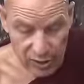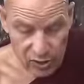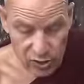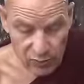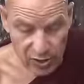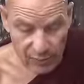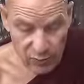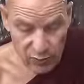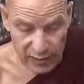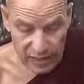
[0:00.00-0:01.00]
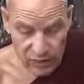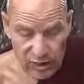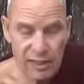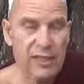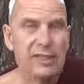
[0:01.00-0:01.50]
Sometimes we can
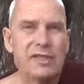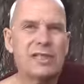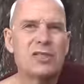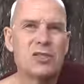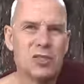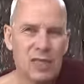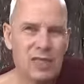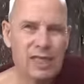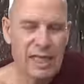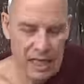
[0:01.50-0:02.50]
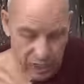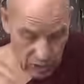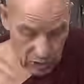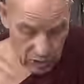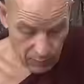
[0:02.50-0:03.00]
see that this is not the
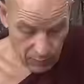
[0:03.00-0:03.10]
case.